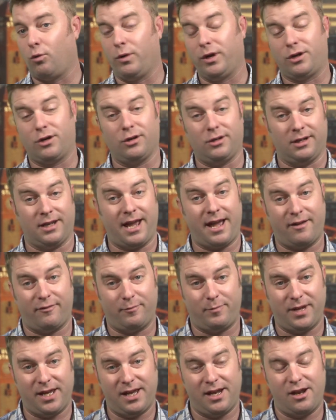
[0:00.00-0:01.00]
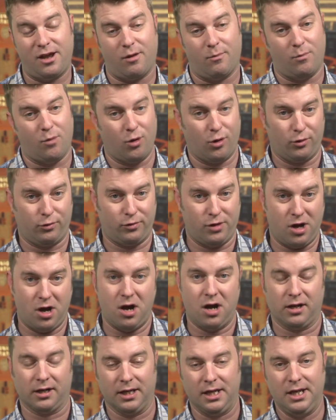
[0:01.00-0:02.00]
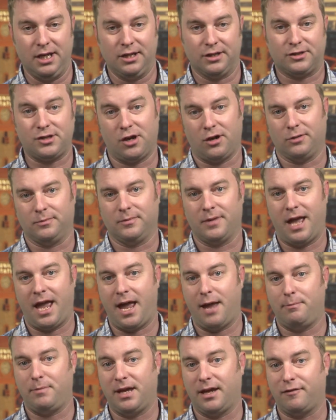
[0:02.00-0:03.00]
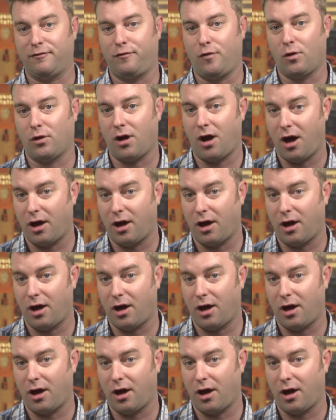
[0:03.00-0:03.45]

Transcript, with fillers: we couldn't have been more wrong. So, hey, big four